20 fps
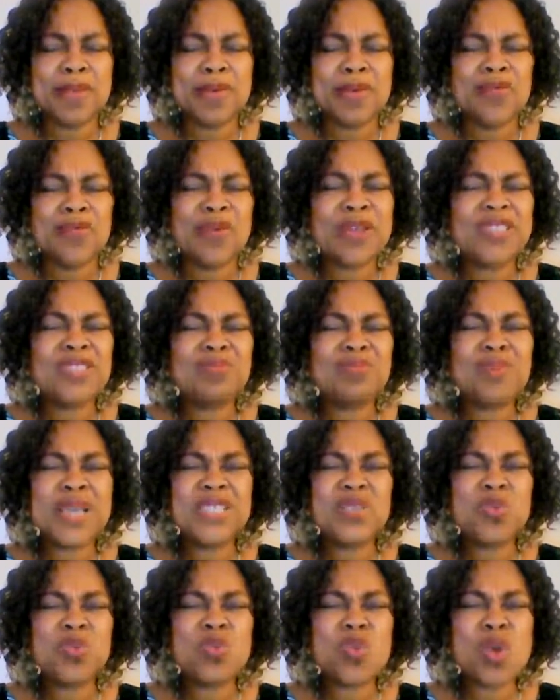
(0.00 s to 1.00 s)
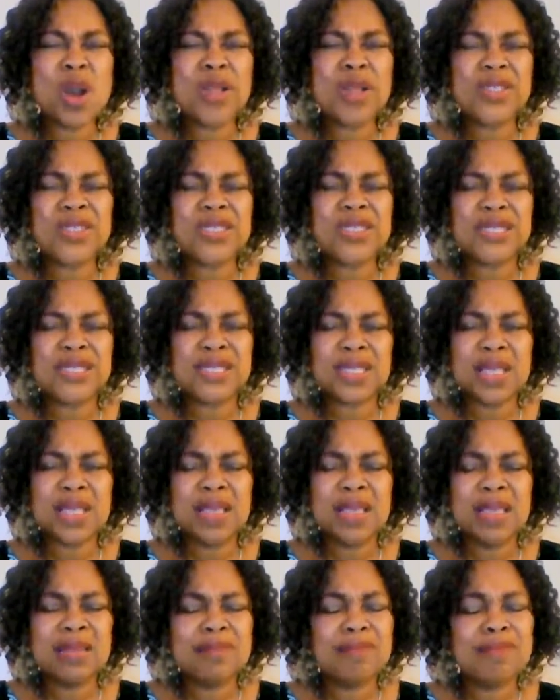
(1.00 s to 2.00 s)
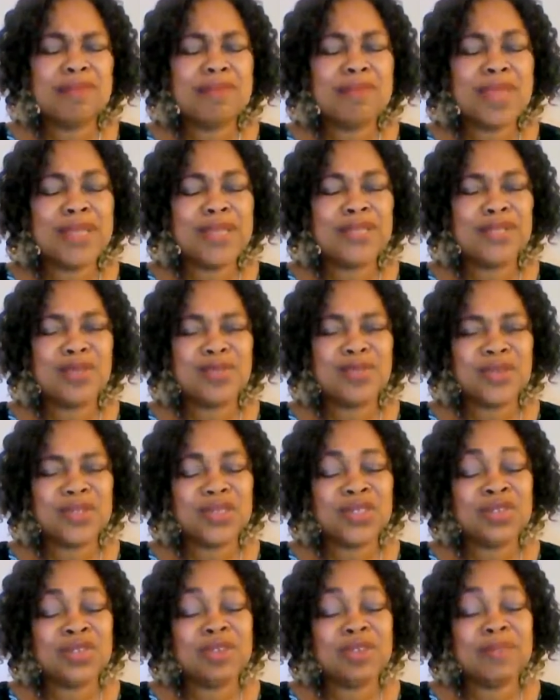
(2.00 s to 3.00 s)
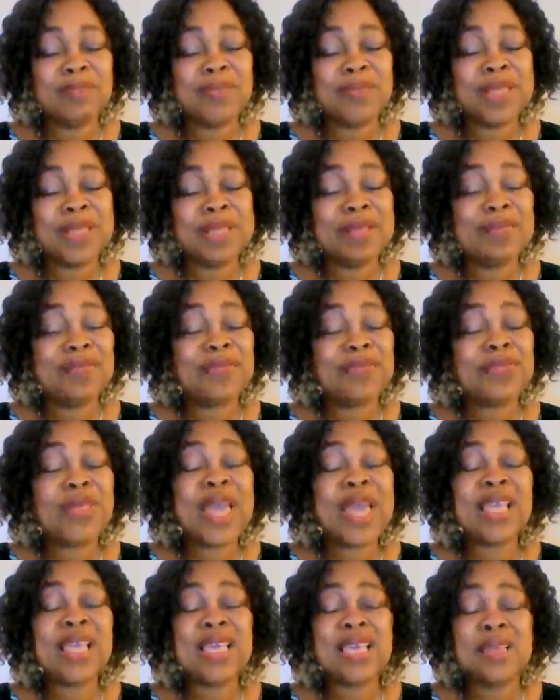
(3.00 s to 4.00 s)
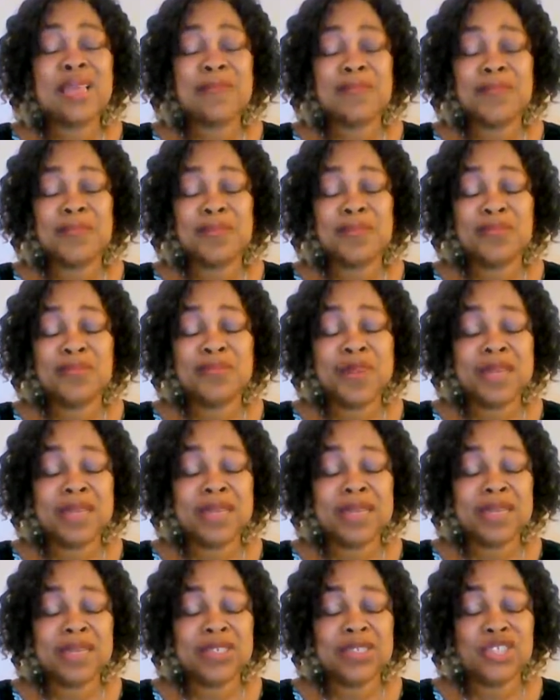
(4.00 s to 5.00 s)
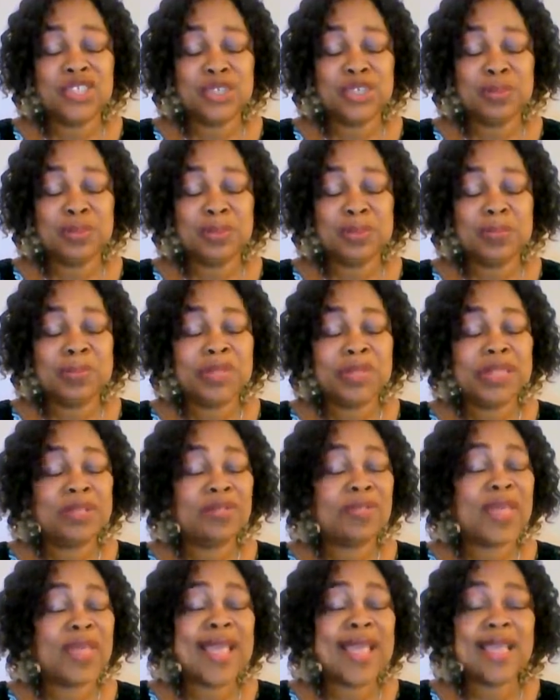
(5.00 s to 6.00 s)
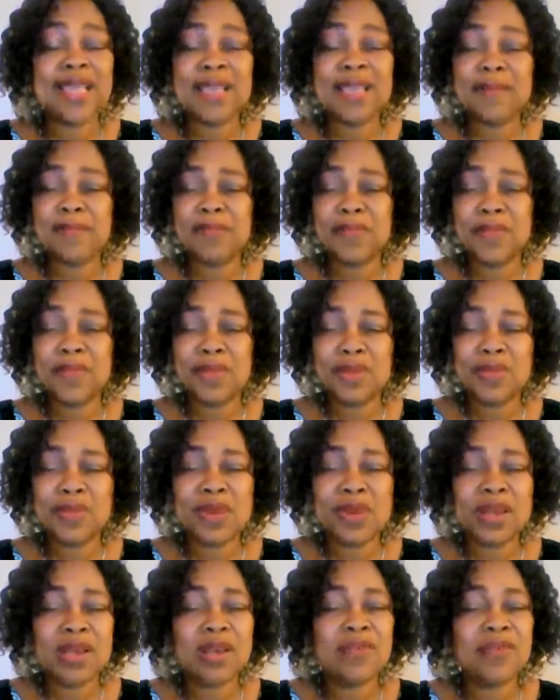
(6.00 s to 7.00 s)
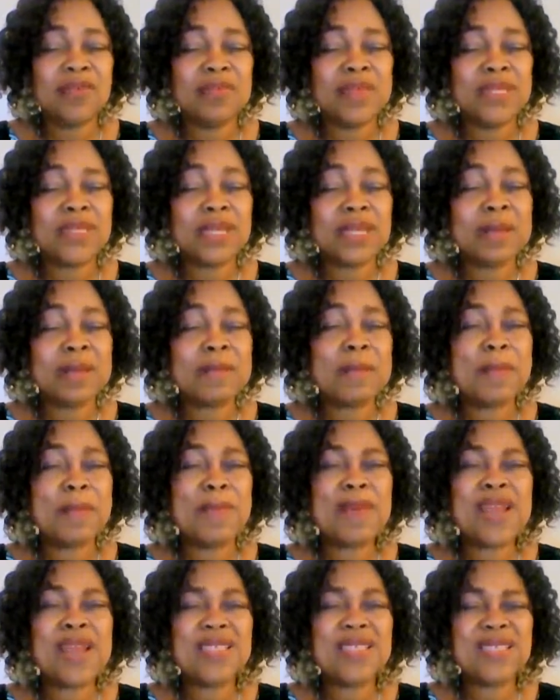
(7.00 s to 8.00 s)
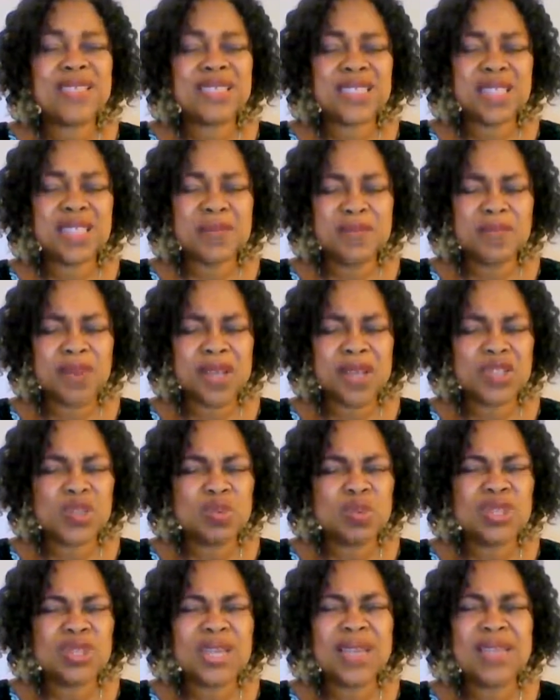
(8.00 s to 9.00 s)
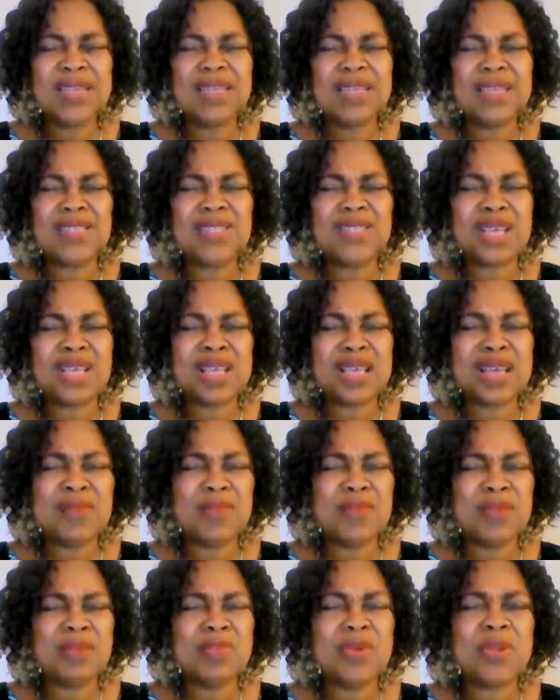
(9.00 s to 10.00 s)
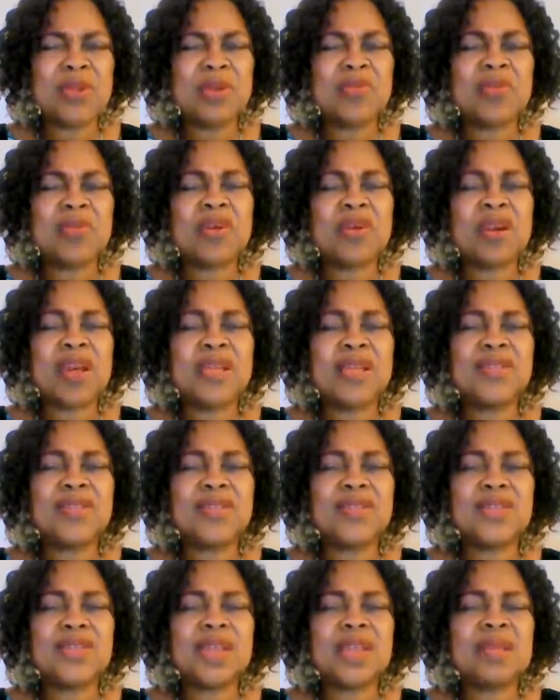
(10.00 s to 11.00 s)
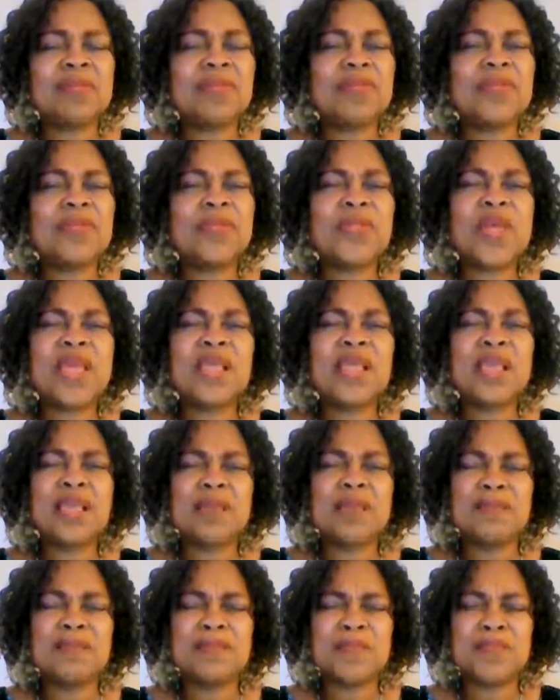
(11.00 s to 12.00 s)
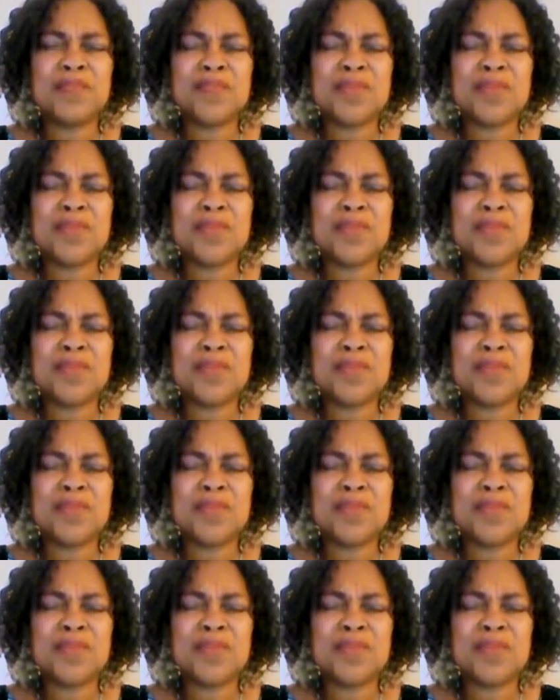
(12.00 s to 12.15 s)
for his mighty works in the midst of his children. Thank him for our leadership. Thank him for our government. Bless him for our spiritual leaders and for the body of Christ. Thank him